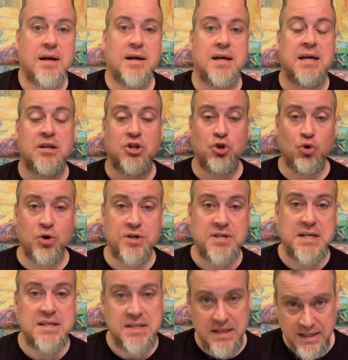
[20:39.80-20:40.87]
In your
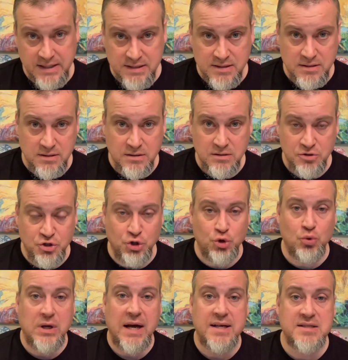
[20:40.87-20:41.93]
DTs, do you
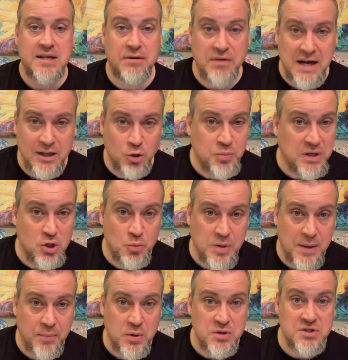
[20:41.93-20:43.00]
guys have jalapeno
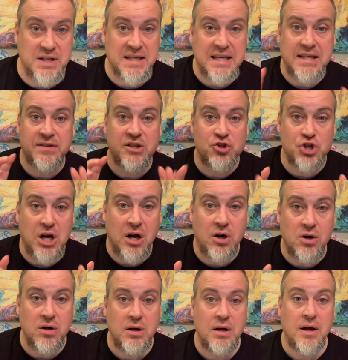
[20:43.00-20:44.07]
peppers like in the
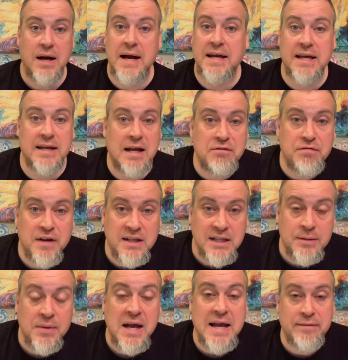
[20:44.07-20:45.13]
jar? I cannot find
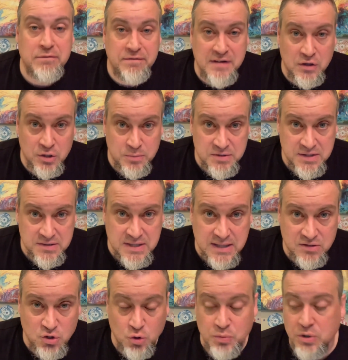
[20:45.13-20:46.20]
them. I haven't found them since
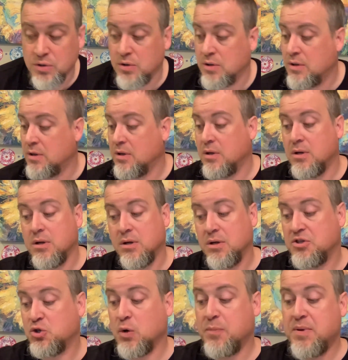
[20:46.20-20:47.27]
October.
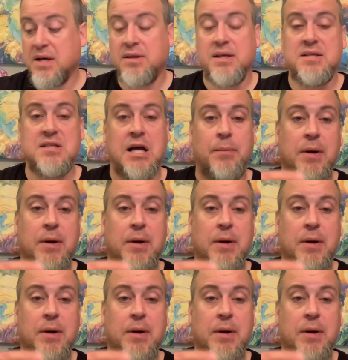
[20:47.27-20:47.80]
So I picked these up.